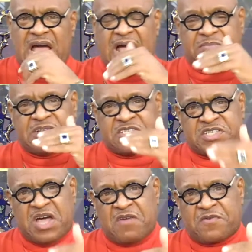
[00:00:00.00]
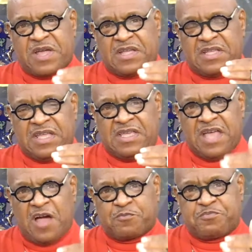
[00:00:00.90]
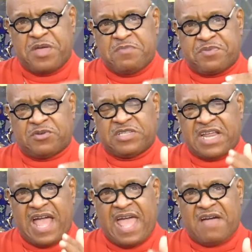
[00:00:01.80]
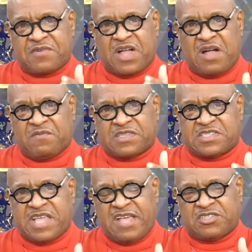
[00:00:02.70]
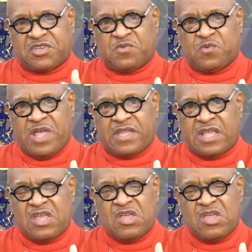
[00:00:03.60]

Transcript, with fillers: I'm discovering young people that I have conversation with